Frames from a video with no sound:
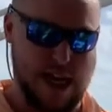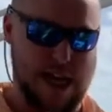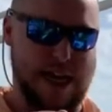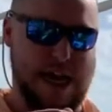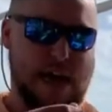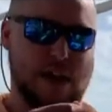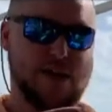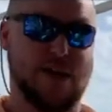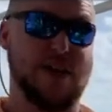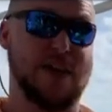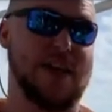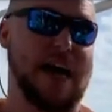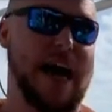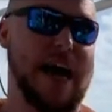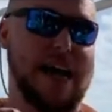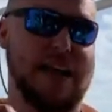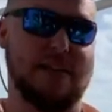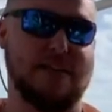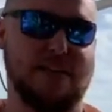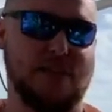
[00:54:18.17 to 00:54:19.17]
Now, to,
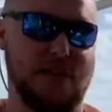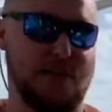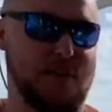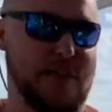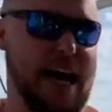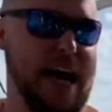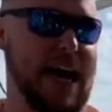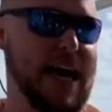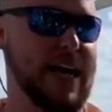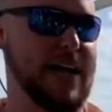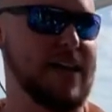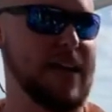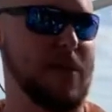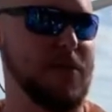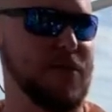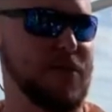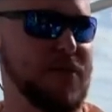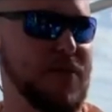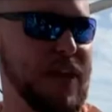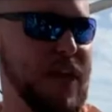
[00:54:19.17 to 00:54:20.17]
die, to tie a
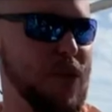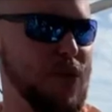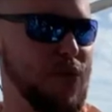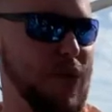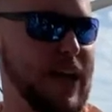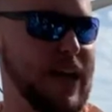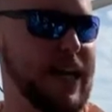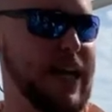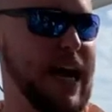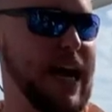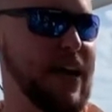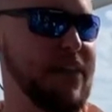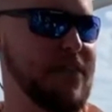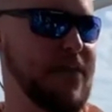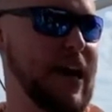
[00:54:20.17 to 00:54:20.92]
double snell rig, guys,